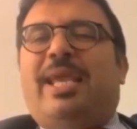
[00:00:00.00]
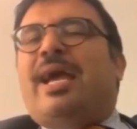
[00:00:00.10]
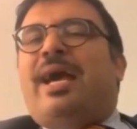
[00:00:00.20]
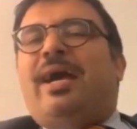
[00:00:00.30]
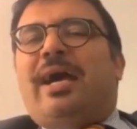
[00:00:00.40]

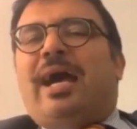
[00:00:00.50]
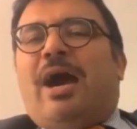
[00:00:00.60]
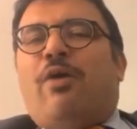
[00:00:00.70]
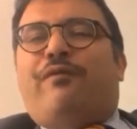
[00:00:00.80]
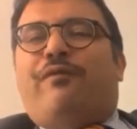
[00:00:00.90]
whether it is in
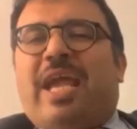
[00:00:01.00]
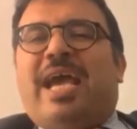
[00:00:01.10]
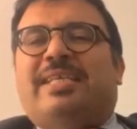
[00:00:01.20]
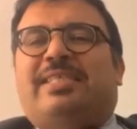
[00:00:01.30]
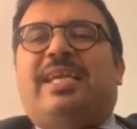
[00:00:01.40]

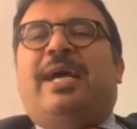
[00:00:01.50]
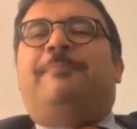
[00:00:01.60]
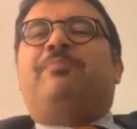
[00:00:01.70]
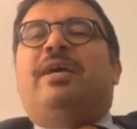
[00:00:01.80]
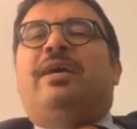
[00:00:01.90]
Tunisia or
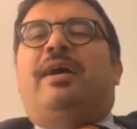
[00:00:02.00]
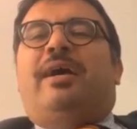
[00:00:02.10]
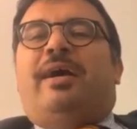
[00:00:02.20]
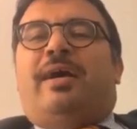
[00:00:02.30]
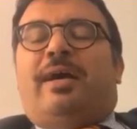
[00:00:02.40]

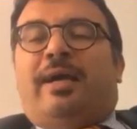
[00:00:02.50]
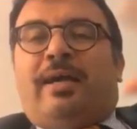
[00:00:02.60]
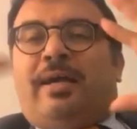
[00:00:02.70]
Asia or